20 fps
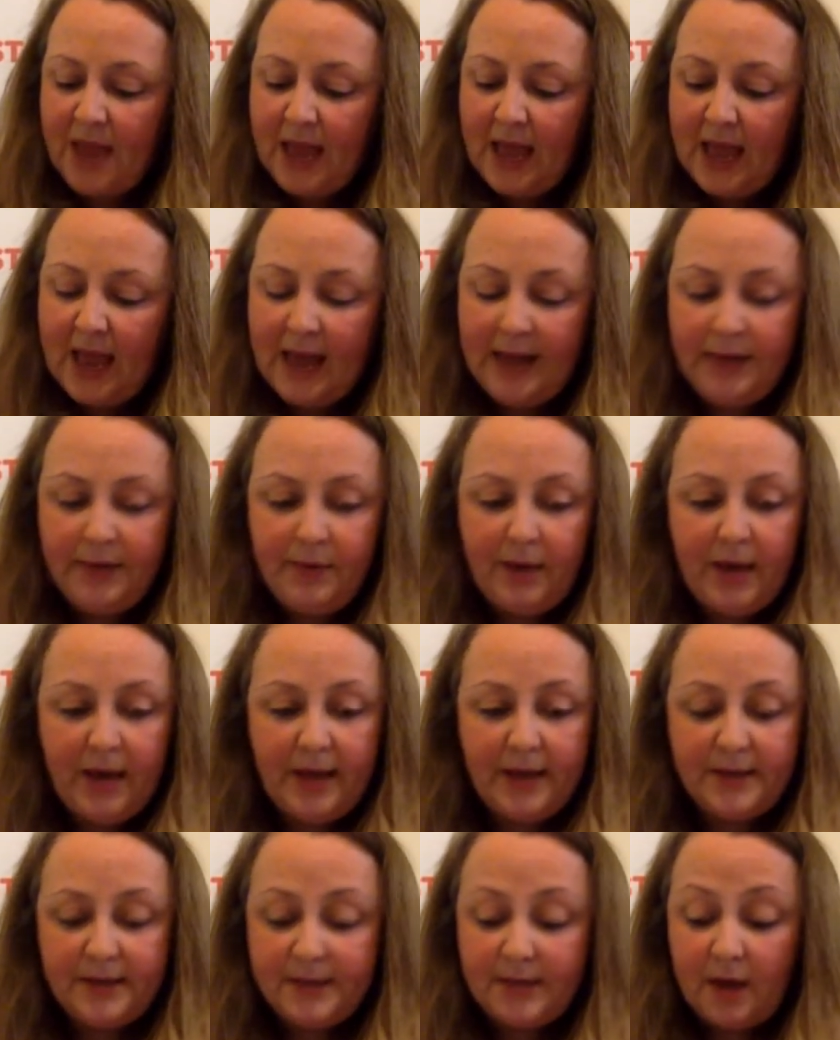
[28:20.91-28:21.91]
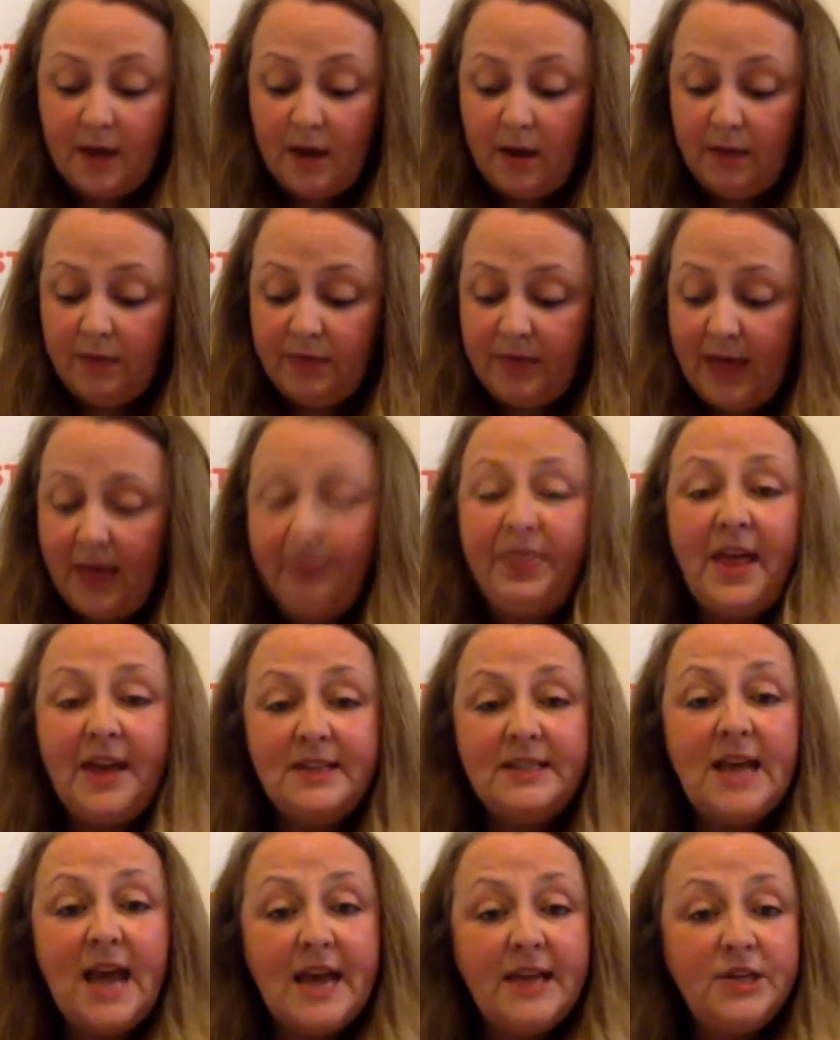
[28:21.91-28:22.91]
Anyway, so that then
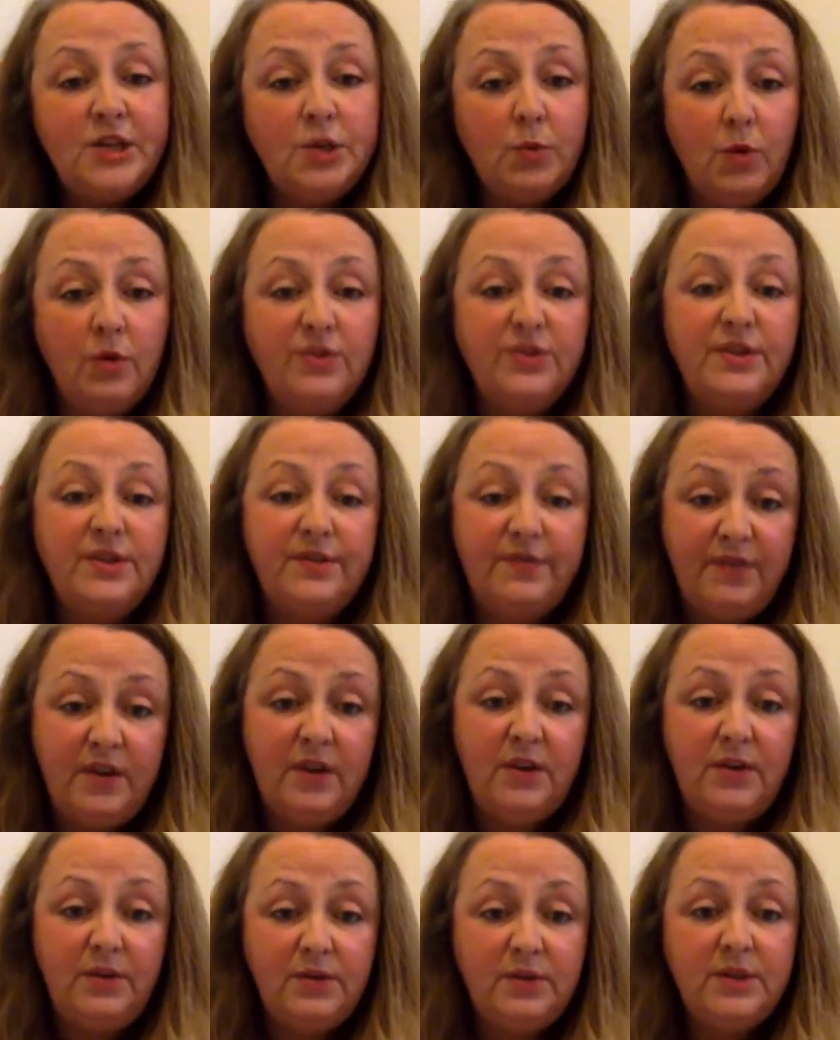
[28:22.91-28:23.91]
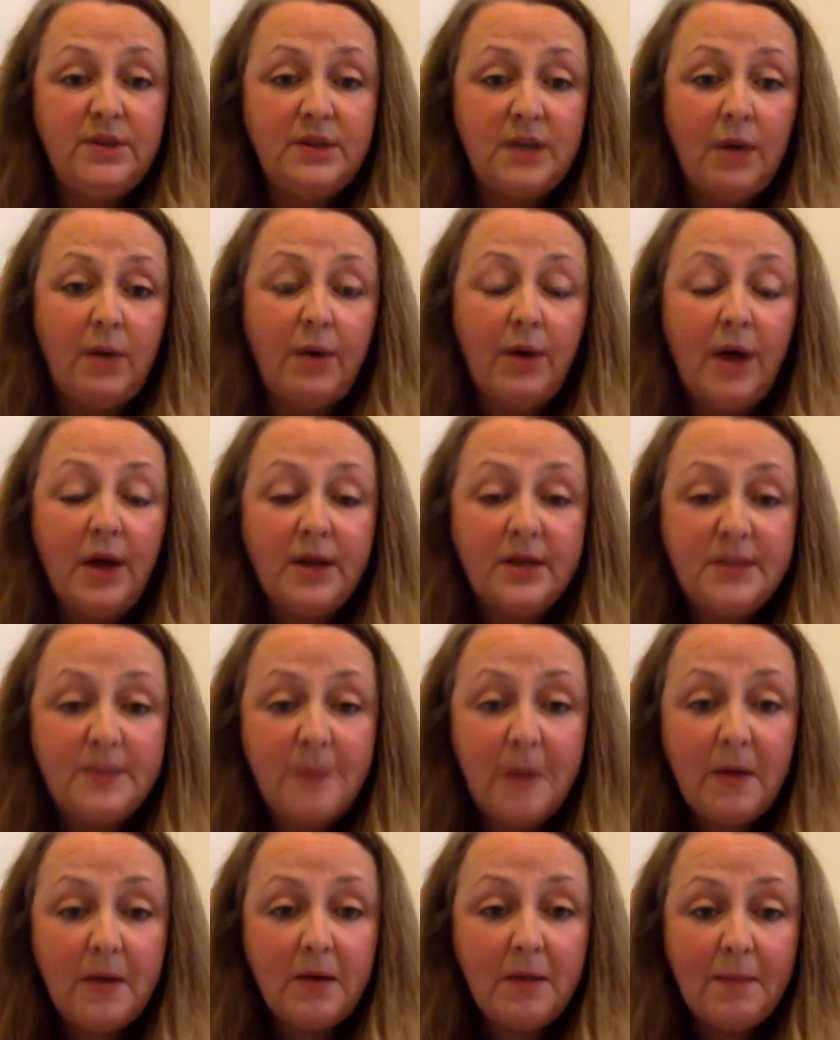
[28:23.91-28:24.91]
takes you on to food. So I
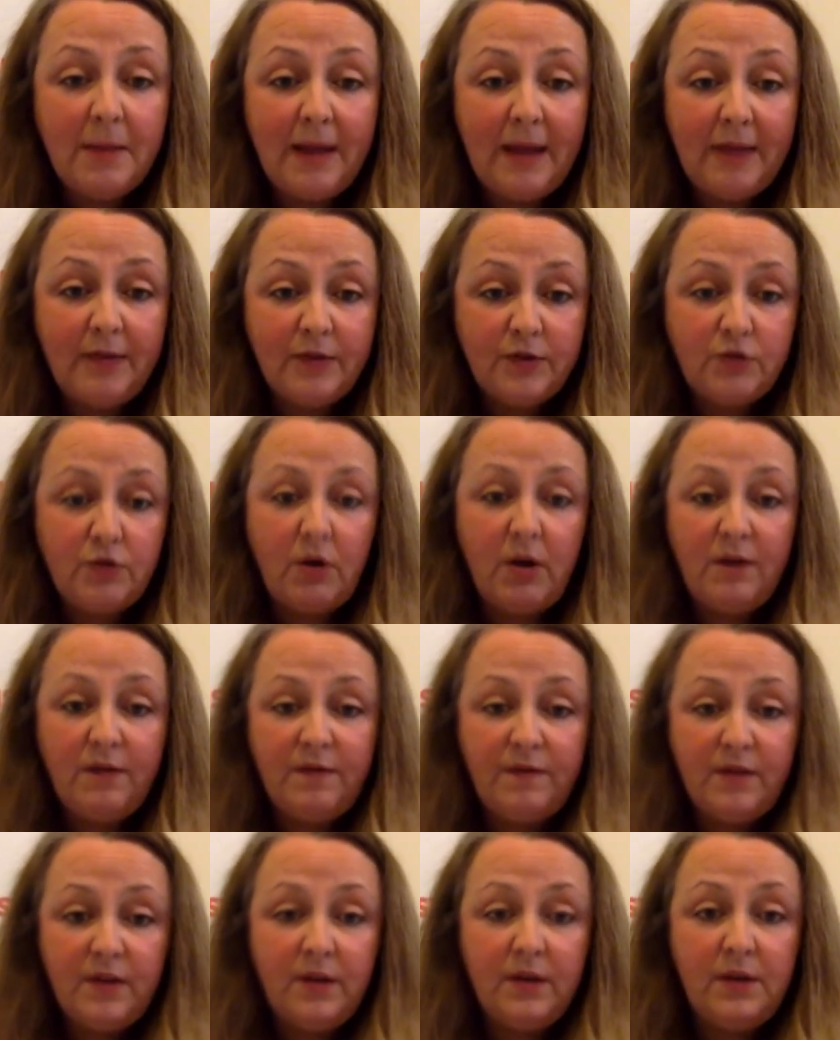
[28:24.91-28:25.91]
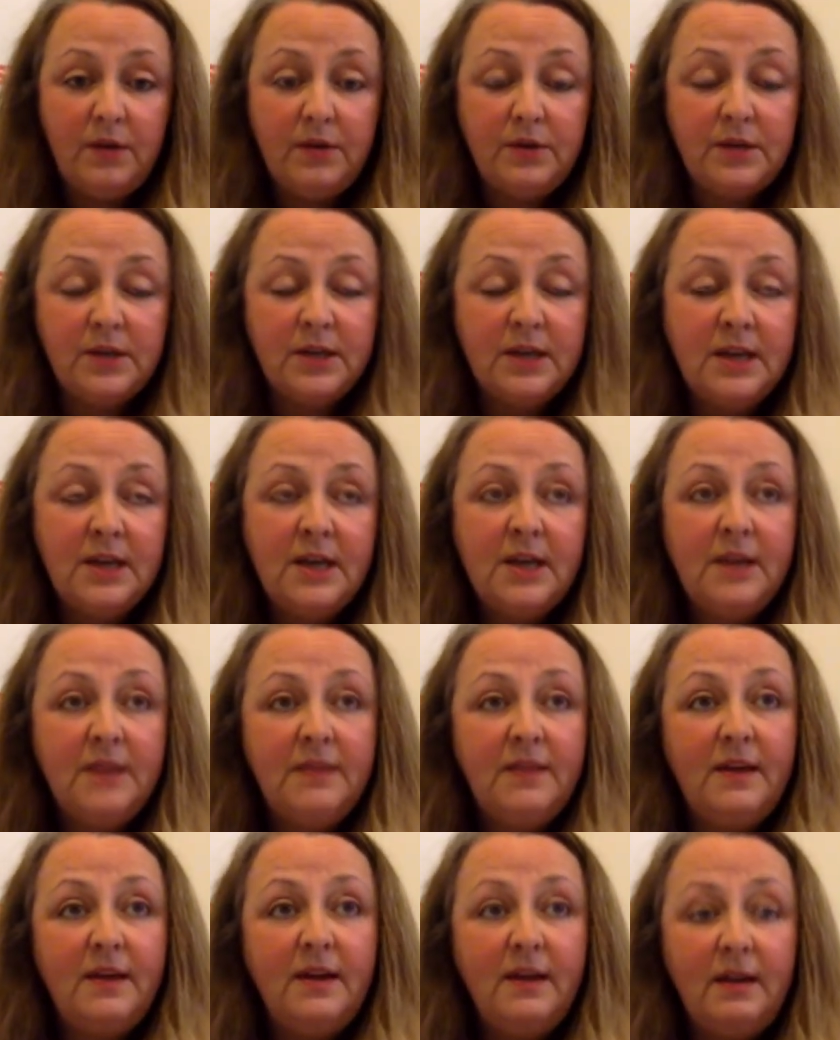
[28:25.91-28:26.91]
spoke about the dry food,
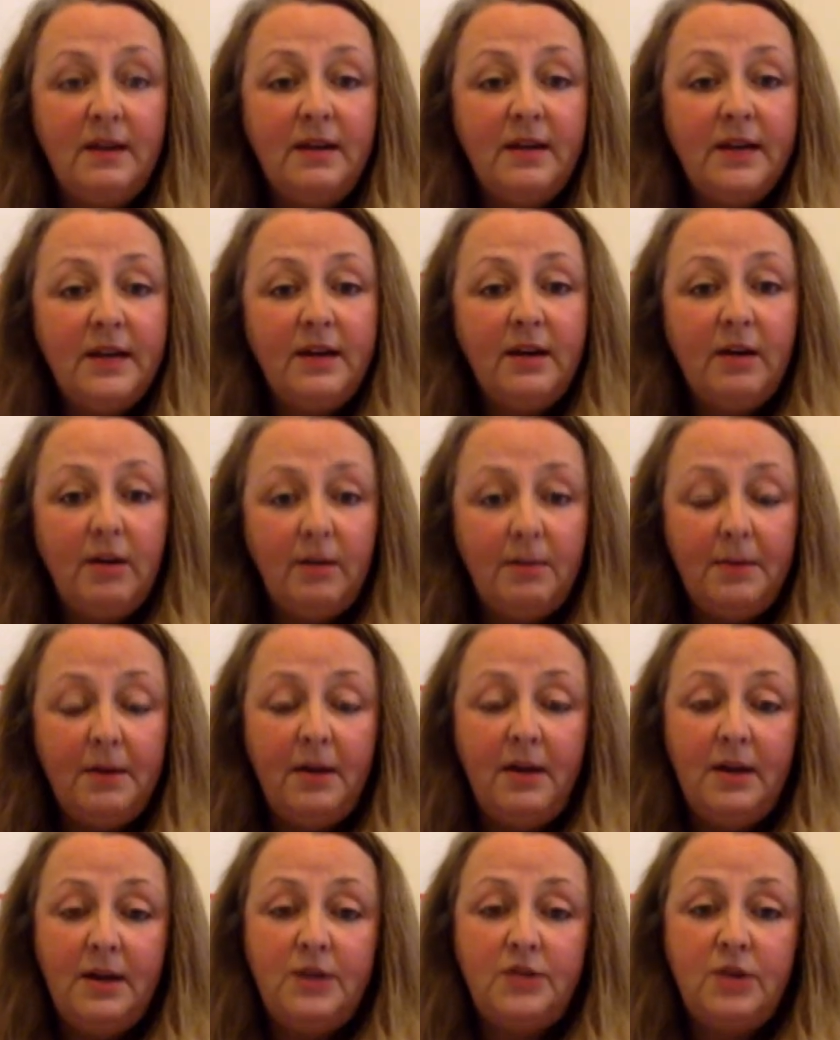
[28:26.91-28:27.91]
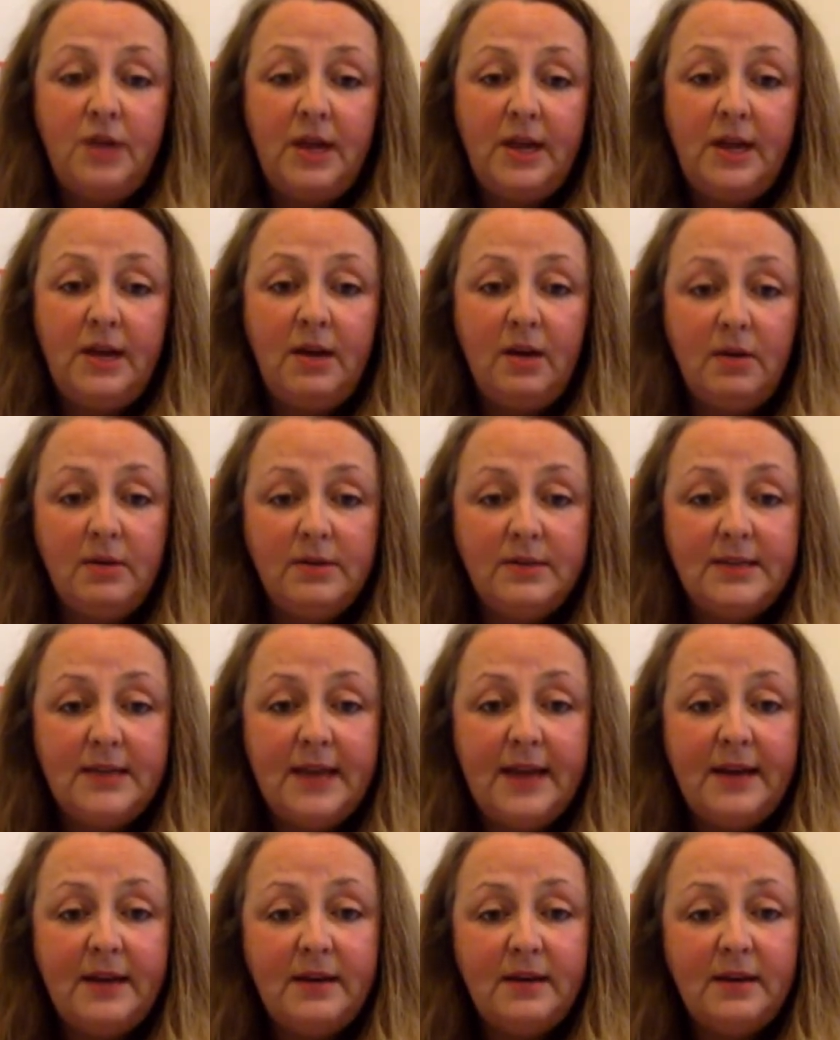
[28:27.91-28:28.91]
the high carbohydrate
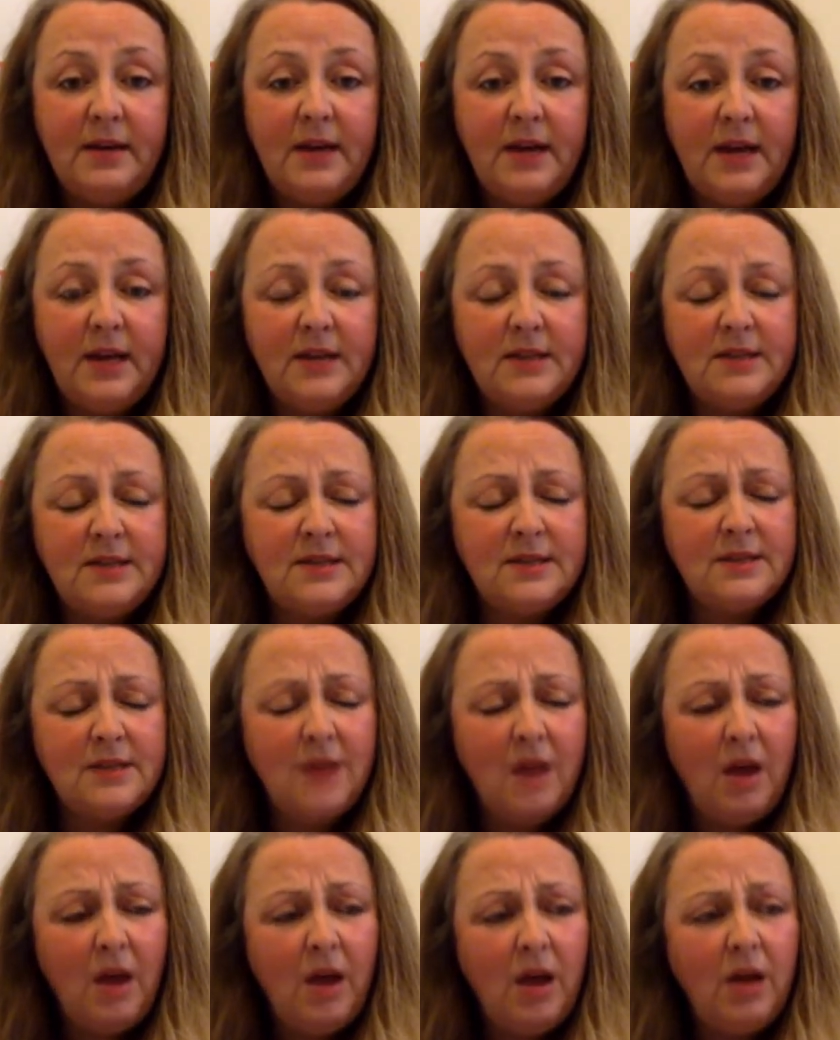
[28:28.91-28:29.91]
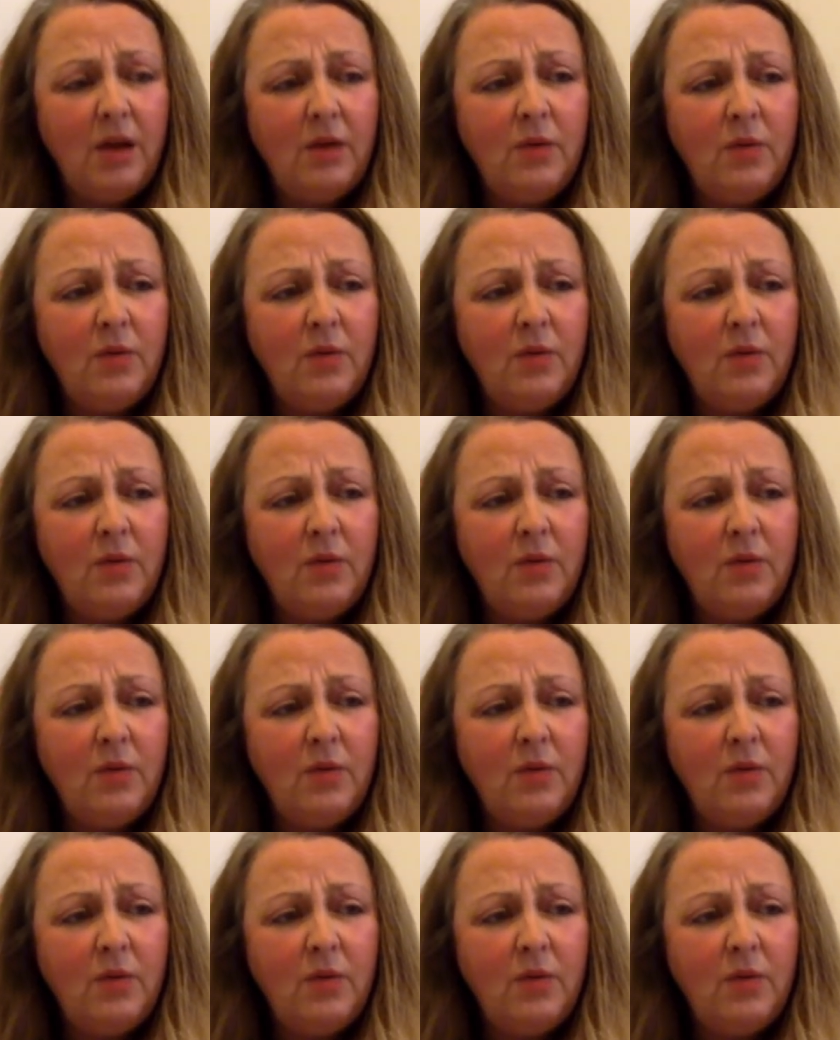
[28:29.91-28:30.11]
content, and it's so